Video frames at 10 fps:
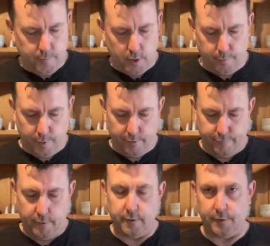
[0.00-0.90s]

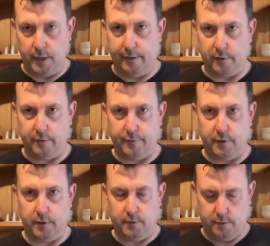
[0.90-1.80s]
above the level of
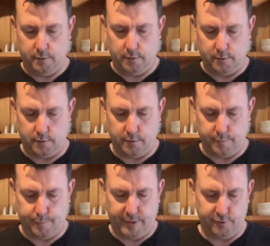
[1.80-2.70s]
the
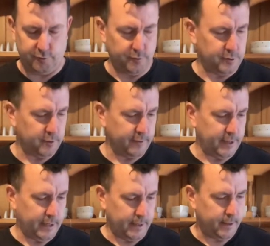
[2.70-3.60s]
beetroots that are
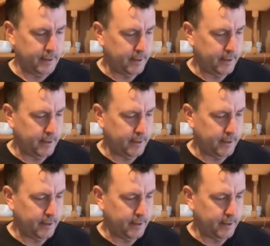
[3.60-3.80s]
in there.